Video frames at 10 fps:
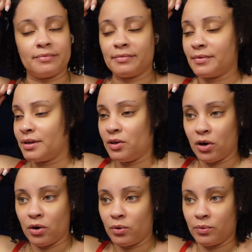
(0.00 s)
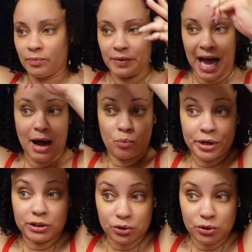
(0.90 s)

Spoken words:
You know, I want to